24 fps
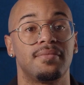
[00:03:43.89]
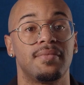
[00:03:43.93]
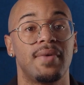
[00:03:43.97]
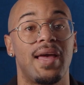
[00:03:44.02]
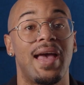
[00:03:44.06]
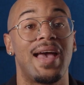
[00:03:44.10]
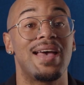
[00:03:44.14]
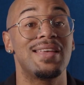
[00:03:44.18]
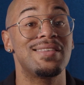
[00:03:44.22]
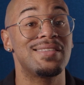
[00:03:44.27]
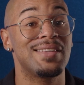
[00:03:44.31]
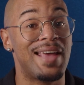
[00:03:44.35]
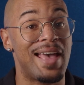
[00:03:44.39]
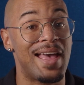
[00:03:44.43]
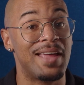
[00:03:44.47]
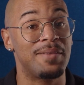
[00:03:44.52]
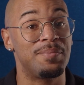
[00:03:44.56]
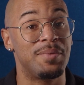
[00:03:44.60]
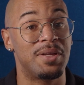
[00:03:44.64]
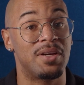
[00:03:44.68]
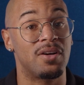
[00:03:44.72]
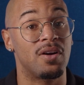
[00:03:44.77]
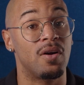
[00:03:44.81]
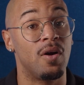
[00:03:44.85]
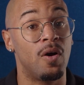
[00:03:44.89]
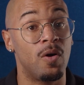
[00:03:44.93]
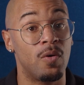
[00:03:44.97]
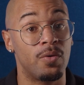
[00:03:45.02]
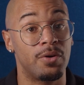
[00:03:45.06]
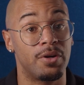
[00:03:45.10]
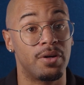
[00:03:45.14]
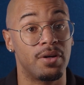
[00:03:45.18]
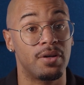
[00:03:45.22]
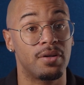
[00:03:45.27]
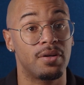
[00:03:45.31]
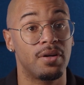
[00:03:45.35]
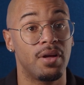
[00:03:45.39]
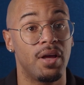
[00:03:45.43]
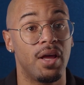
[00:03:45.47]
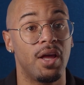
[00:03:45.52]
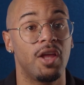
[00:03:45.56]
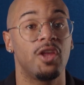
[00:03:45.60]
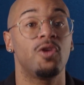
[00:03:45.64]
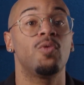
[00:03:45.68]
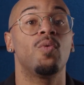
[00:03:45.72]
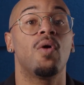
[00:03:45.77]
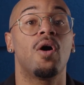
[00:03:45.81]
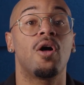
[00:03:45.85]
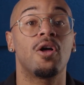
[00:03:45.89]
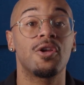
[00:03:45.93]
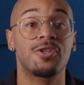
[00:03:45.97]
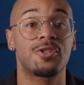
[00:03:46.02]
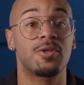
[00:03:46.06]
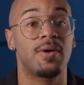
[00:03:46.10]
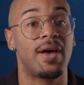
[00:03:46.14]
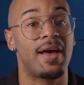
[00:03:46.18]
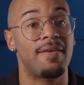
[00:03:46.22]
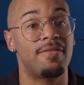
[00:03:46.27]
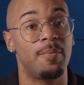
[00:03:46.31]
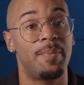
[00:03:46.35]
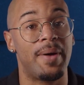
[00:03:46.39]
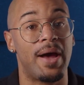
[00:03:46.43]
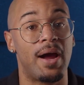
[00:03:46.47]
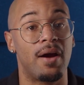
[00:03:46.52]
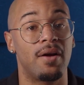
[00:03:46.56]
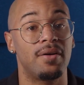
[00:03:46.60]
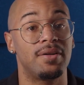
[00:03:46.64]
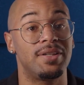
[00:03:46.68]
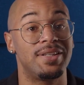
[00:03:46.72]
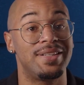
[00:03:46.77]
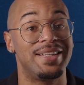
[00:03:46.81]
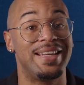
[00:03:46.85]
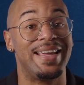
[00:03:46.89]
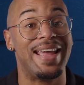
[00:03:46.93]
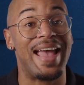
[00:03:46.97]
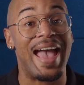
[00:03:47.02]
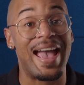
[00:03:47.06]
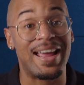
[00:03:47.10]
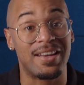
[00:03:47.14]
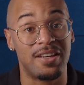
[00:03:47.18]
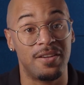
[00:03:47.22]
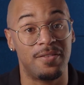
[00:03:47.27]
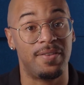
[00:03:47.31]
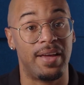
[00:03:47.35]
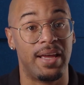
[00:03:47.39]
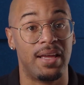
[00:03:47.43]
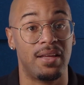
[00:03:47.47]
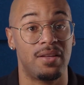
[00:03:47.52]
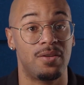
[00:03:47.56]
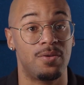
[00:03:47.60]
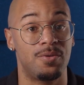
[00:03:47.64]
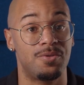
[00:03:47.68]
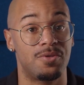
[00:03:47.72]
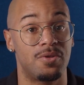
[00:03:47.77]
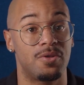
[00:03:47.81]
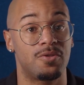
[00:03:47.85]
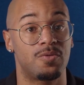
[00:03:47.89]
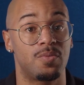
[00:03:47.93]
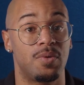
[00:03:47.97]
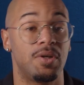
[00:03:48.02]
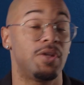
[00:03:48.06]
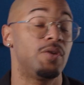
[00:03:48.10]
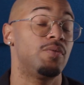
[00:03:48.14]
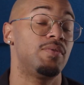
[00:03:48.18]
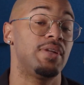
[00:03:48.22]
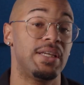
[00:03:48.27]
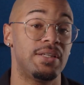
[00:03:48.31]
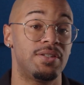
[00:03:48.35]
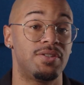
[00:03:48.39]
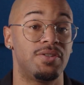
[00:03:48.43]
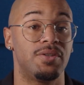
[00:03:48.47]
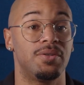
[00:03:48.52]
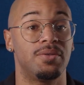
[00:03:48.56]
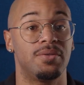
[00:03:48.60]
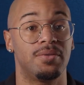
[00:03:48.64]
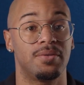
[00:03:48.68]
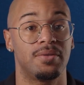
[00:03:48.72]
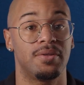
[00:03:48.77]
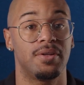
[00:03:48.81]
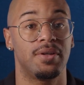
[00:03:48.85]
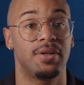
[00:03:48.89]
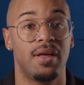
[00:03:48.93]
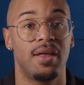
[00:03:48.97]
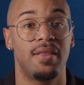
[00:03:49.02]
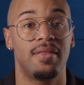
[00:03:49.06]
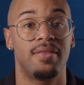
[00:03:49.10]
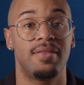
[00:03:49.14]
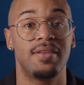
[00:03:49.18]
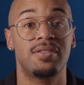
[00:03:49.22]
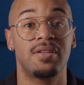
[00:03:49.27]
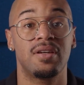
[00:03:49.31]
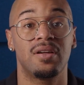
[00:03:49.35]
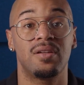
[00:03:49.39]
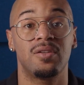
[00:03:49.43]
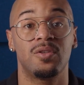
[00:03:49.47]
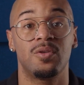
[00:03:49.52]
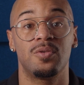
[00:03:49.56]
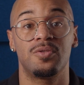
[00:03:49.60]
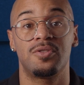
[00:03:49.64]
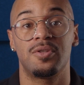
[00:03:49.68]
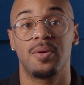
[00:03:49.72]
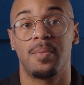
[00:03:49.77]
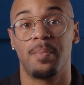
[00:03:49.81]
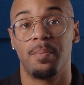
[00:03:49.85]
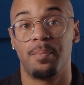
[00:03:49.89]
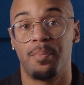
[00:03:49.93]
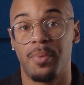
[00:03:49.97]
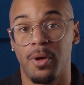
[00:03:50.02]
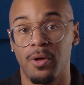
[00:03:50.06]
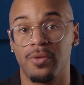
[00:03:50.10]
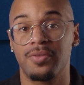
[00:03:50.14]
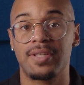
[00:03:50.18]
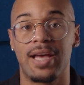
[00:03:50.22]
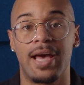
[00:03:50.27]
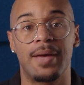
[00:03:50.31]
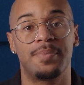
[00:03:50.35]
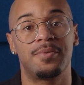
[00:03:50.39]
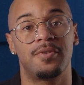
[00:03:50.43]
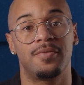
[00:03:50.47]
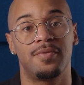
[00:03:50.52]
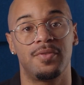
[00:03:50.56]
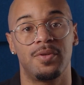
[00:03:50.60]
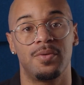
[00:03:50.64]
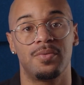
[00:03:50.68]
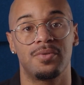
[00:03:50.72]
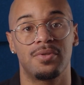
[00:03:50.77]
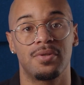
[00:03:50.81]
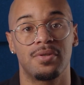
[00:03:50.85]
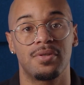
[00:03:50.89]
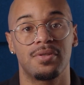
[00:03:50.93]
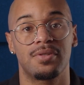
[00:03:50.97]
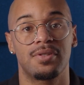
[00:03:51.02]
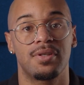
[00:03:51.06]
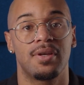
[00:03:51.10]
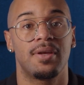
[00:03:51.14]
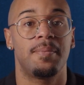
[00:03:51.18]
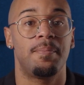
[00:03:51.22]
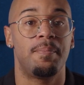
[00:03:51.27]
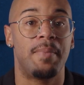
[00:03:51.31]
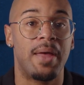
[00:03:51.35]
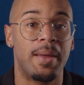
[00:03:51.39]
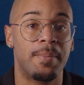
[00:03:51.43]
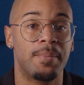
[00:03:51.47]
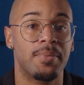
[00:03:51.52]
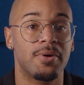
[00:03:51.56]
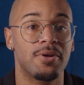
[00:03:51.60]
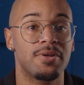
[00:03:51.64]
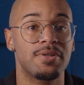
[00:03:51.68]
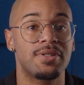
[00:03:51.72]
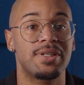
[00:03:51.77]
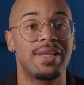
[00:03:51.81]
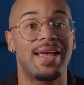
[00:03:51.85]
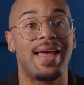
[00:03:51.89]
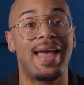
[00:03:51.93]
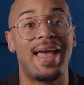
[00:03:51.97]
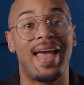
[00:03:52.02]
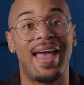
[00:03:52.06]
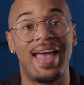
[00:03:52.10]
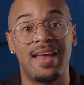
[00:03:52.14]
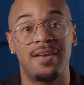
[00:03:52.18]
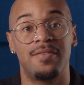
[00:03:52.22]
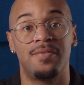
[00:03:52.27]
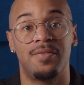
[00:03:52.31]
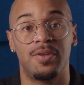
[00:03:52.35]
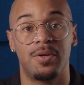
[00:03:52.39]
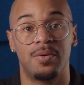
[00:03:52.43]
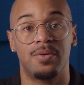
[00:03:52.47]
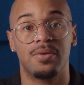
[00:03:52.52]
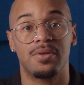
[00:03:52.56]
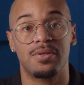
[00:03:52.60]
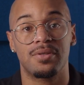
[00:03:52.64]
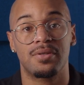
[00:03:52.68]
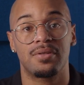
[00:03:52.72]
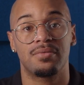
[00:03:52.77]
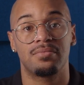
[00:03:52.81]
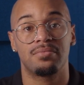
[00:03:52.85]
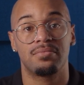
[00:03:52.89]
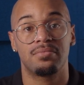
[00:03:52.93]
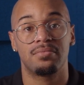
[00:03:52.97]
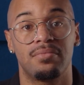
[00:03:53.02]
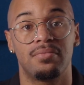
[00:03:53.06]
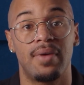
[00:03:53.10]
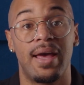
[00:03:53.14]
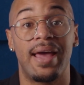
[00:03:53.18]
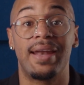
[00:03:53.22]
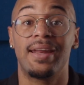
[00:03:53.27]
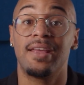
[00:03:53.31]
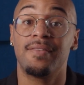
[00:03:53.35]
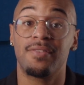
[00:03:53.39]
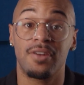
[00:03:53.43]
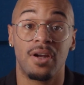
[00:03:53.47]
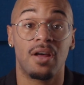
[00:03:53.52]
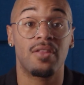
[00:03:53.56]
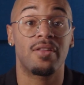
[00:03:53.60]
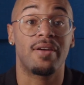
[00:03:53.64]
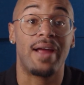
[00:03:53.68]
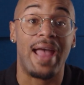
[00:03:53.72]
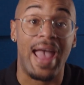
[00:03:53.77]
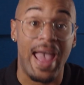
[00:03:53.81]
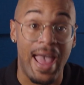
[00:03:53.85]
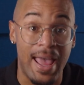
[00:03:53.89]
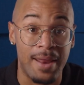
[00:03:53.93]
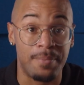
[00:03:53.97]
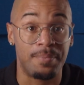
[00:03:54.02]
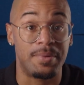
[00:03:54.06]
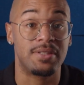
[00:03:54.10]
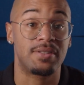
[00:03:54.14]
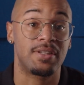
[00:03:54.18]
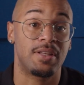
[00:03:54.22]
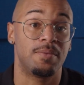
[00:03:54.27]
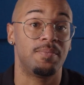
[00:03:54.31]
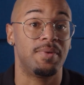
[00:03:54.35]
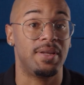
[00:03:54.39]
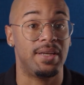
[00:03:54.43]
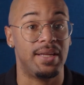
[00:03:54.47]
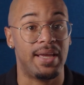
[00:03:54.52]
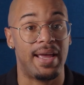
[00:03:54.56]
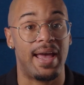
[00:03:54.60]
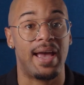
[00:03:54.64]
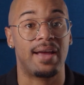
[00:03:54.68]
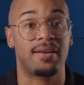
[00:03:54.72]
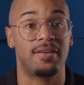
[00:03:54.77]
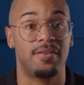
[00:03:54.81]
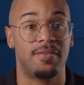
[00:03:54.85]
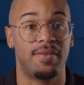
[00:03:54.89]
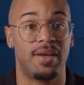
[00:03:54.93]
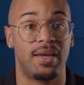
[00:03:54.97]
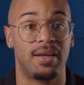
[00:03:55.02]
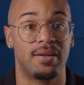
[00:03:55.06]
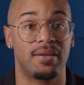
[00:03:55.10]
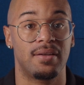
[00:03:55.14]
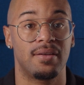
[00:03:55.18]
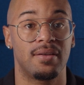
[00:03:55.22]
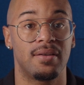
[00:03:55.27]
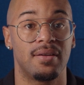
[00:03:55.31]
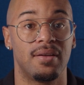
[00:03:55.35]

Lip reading: As an admin or owner, you also have the power to deactivate users when you need to. This includes both types of users, members and viewers, and even other admins can be deactivated.